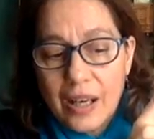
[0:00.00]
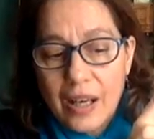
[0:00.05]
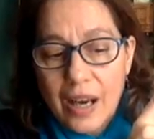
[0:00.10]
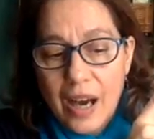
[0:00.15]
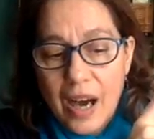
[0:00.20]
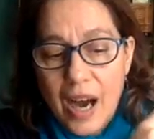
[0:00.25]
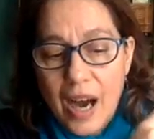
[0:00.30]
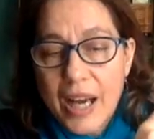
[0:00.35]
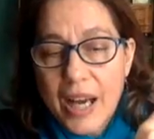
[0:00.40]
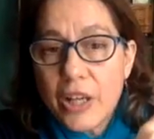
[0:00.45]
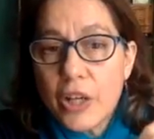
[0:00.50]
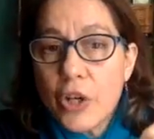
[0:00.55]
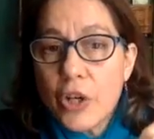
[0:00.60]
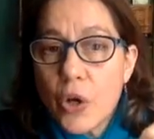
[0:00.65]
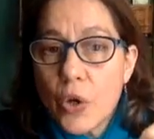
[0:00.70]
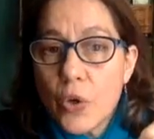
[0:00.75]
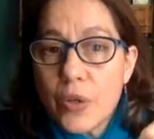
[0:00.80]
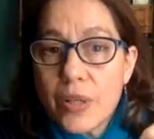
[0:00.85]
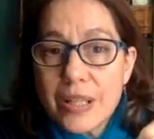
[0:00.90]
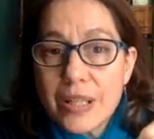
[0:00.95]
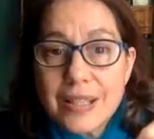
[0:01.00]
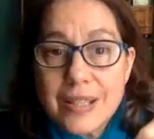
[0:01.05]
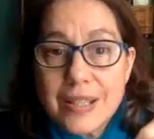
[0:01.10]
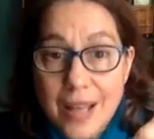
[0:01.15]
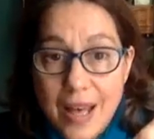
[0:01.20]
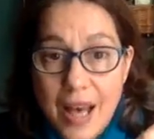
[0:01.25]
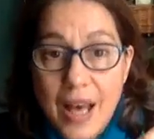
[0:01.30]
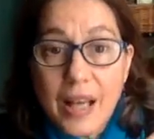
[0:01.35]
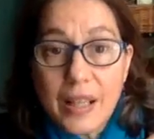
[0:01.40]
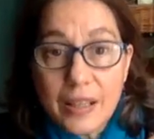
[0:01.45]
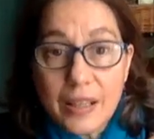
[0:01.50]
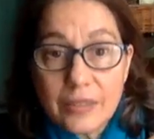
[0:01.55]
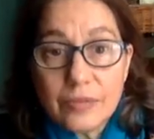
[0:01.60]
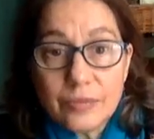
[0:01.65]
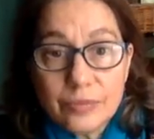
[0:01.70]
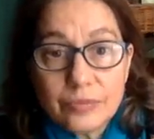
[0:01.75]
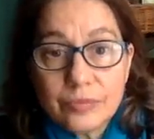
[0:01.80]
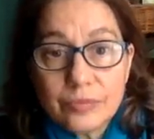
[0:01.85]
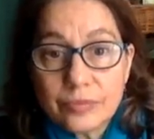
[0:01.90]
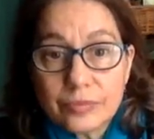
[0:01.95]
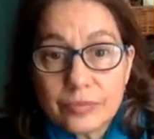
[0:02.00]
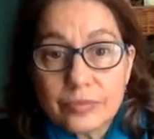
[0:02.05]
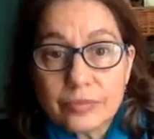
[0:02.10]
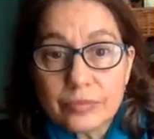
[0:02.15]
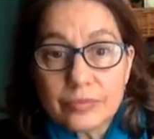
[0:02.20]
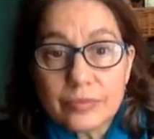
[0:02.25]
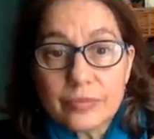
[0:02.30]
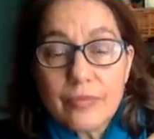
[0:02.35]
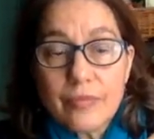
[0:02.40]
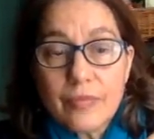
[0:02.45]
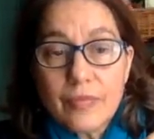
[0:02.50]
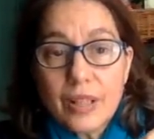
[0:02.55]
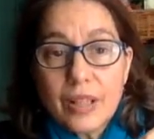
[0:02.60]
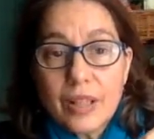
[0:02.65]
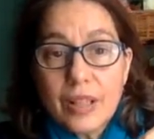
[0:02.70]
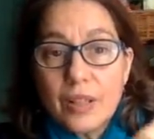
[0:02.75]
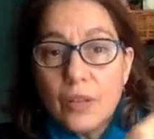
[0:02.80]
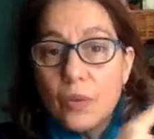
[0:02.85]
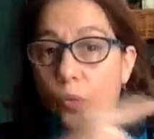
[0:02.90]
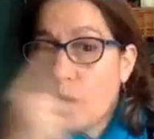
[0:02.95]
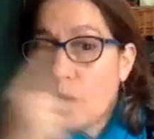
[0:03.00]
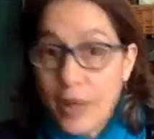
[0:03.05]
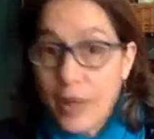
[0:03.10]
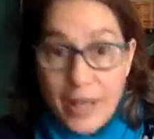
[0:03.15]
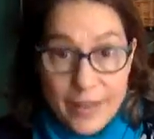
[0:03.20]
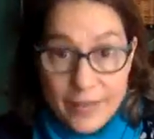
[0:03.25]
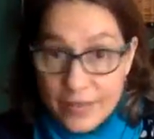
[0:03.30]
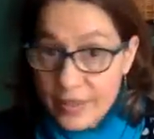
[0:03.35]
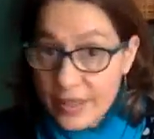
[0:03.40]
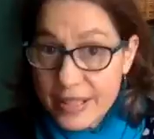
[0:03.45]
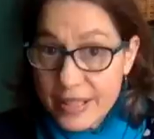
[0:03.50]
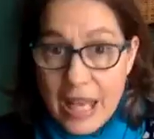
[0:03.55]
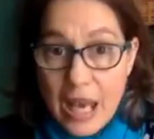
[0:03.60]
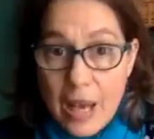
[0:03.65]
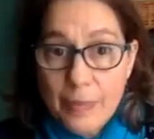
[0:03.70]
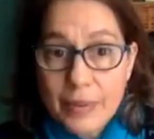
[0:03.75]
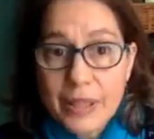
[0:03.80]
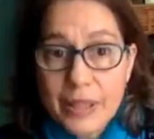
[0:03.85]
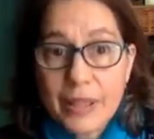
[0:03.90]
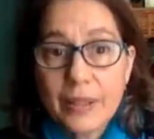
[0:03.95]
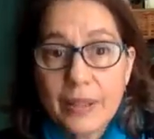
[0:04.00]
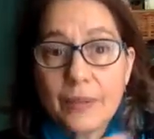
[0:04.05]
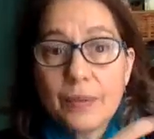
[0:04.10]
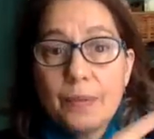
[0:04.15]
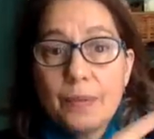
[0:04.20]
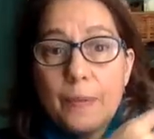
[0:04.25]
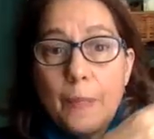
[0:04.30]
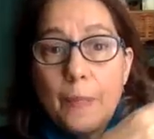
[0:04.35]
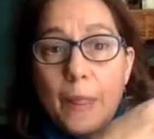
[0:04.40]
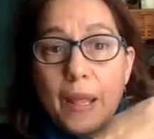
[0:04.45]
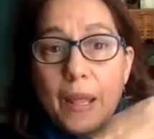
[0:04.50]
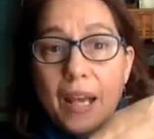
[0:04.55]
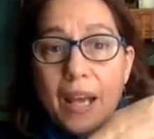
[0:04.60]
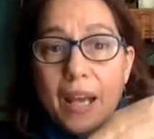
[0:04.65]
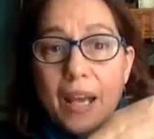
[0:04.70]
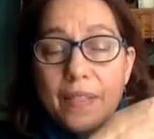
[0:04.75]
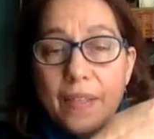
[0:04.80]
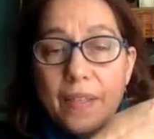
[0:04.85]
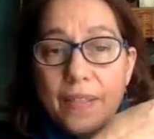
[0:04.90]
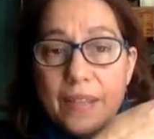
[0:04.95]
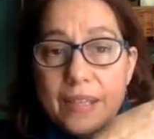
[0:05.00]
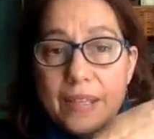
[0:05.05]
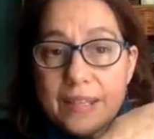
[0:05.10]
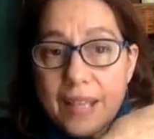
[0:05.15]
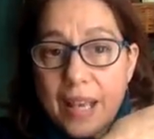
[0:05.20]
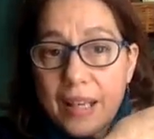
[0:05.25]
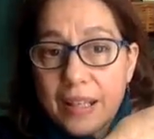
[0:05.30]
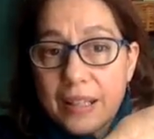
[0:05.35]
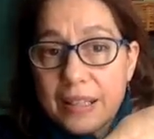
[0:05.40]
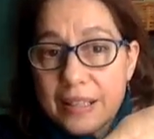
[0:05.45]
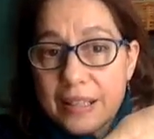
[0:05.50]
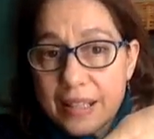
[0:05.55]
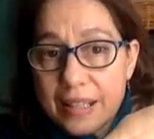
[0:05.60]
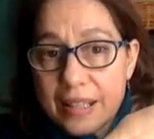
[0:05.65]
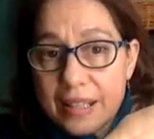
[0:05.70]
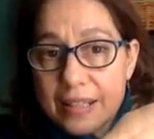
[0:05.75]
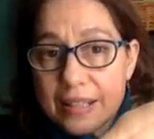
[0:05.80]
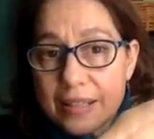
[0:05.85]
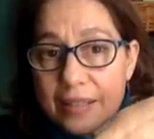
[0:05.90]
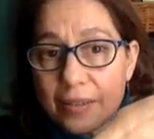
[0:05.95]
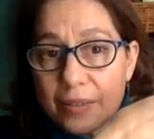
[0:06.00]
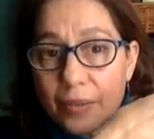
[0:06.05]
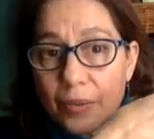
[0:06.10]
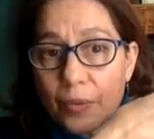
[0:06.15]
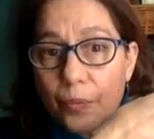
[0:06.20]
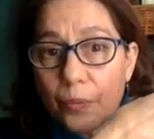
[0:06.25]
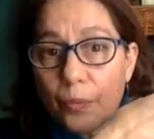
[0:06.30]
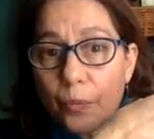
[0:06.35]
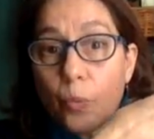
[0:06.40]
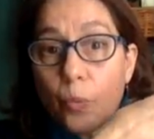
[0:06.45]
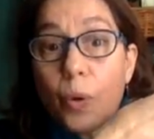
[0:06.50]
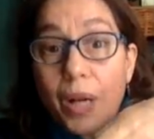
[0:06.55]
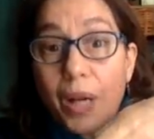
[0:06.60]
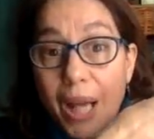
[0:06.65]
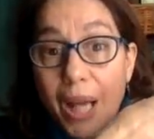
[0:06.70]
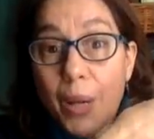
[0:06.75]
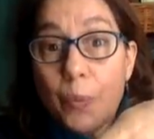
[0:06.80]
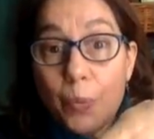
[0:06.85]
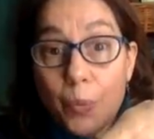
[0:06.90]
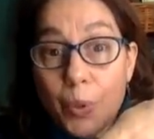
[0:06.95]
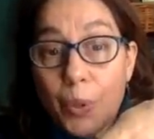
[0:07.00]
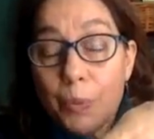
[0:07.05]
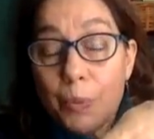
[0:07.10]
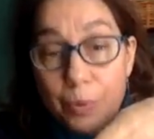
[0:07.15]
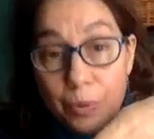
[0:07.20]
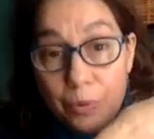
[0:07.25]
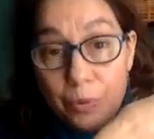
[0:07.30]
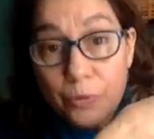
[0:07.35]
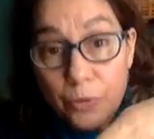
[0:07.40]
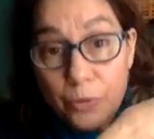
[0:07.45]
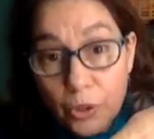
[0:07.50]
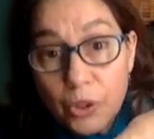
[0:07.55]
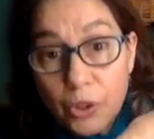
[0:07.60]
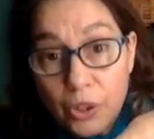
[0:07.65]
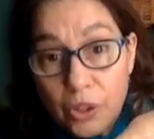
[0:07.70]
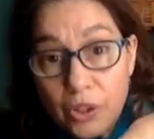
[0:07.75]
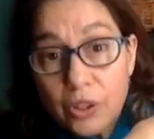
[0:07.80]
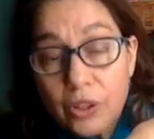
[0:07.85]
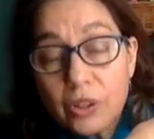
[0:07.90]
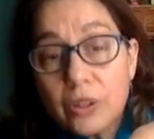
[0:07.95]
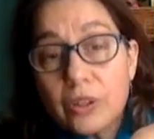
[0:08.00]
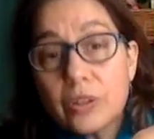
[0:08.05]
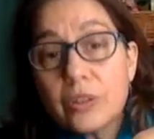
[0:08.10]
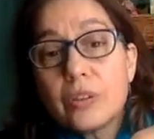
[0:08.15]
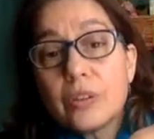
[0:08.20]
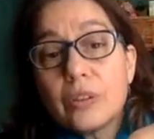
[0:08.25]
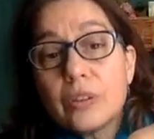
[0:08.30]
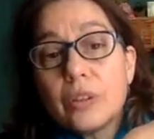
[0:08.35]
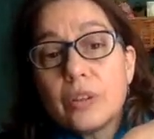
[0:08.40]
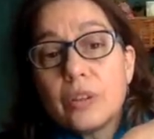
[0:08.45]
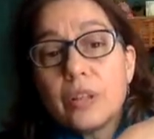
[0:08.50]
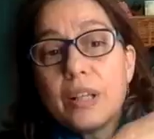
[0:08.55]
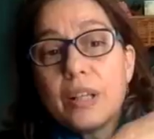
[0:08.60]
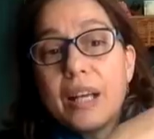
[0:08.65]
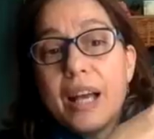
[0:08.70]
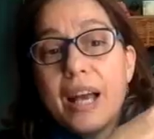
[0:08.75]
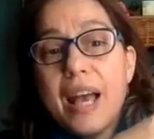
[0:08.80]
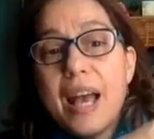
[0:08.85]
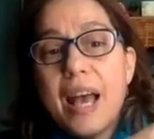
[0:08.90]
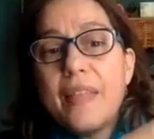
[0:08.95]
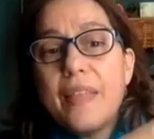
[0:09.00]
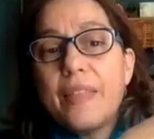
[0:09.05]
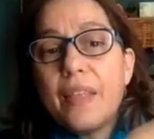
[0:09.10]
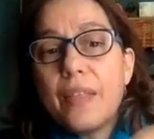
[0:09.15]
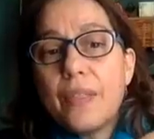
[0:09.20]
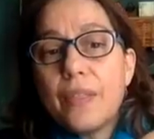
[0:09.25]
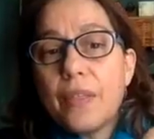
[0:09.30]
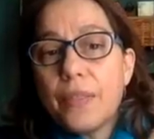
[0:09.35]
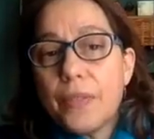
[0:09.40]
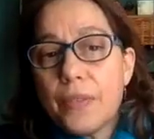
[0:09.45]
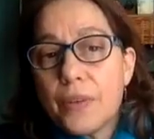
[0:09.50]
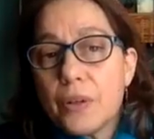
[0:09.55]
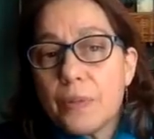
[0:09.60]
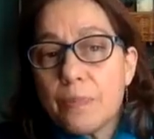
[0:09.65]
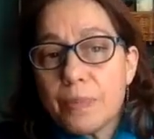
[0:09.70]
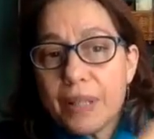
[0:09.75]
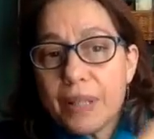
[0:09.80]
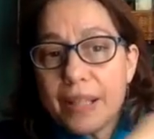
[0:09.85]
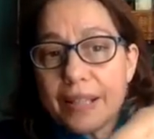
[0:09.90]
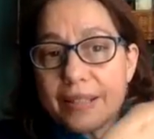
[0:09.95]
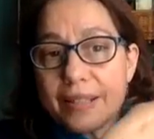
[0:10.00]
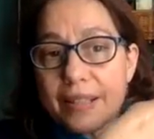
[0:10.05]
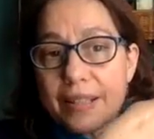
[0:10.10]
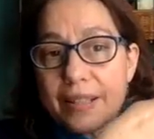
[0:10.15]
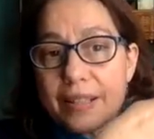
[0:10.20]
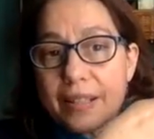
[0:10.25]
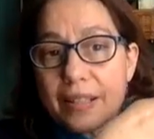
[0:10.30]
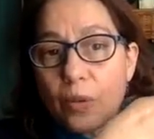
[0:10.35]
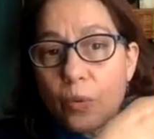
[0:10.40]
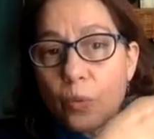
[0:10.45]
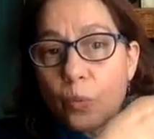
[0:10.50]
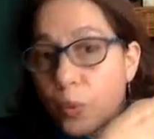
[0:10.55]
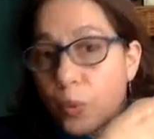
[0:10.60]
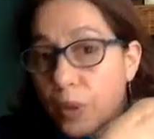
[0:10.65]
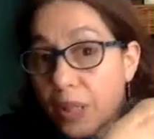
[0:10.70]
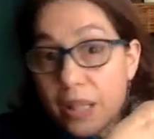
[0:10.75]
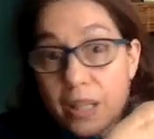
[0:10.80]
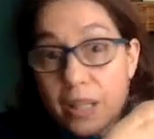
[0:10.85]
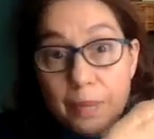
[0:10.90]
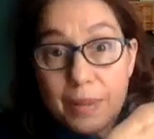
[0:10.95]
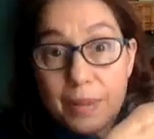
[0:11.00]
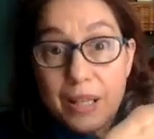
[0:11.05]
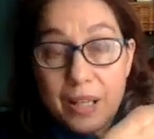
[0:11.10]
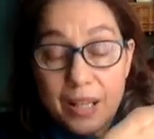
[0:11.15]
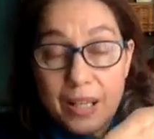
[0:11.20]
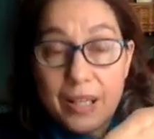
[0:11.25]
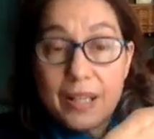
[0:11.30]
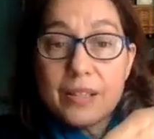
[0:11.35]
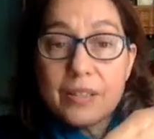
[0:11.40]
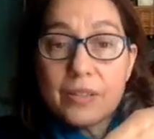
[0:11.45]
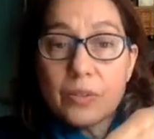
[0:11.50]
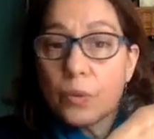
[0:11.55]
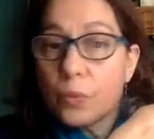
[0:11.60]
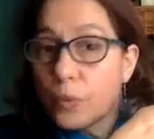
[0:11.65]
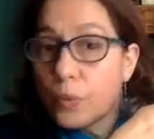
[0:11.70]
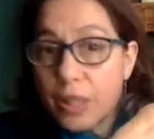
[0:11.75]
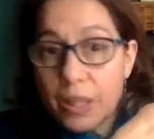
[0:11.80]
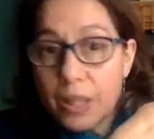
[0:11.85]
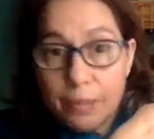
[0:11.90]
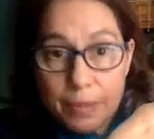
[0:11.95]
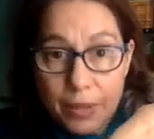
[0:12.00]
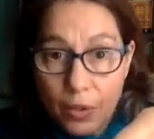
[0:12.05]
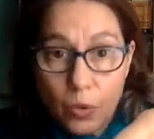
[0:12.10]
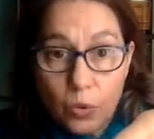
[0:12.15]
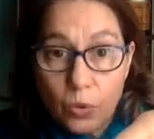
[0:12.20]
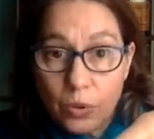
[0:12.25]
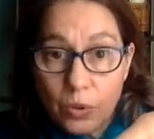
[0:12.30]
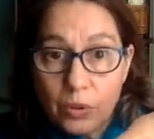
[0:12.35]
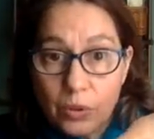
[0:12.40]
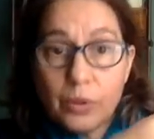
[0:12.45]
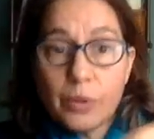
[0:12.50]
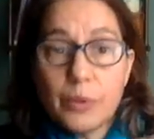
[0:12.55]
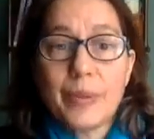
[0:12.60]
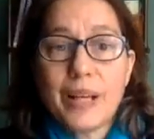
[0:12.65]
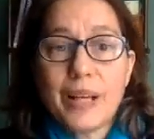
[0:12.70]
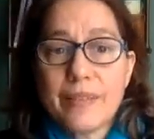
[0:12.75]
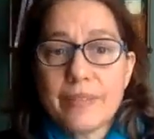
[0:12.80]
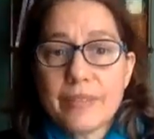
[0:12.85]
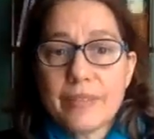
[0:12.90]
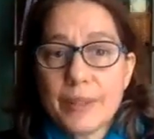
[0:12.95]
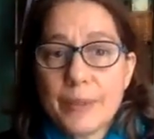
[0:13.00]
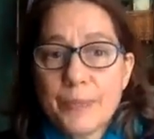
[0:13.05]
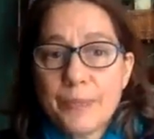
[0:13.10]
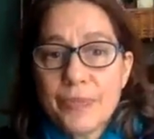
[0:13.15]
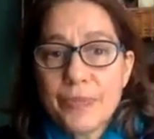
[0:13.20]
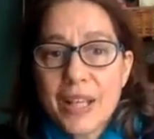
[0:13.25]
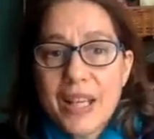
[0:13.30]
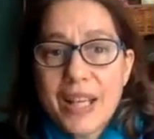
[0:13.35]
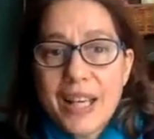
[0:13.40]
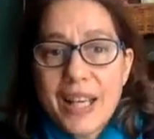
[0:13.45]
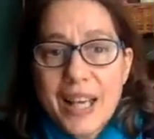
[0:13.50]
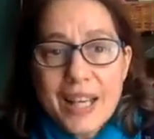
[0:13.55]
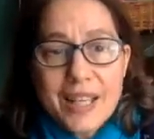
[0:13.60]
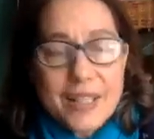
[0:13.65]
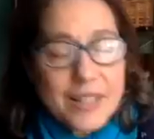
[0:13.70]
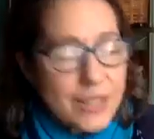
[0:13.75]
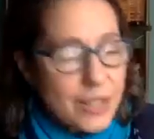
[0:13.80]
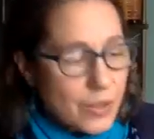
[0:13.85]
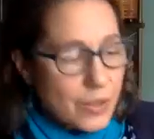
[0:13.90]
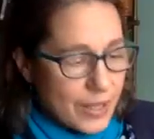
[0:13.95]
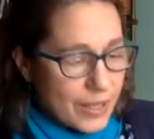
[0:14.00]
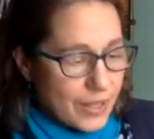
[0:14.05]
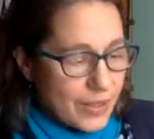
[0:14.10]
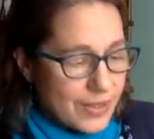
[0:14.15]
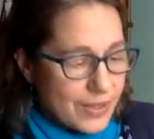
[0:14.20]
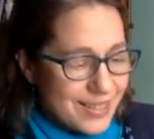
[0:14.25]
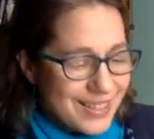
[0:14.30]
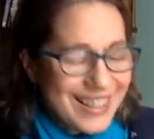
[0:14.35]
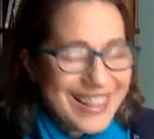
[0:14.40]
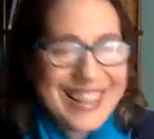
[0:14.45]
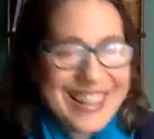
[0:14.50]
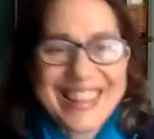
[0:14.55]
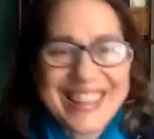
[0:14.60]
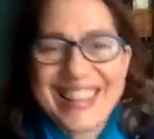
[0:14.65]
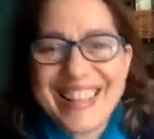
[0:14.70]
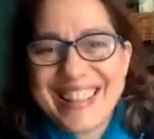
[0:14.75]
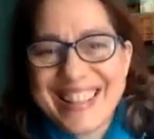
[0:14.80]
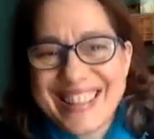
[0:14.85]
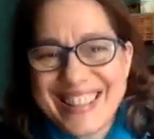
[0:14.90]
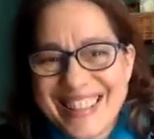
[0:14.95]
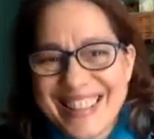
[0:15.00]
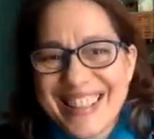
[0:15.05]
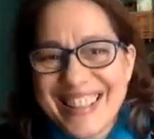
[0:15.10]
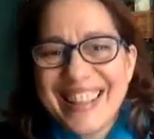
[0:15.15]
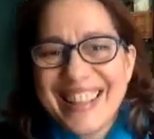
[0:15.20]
I notice that whatever is happening. And then the second is what I would prefer. And then the third piece is, wouldn't it be nice, or wouldn't it be cool, or whatever. And so it goes like this.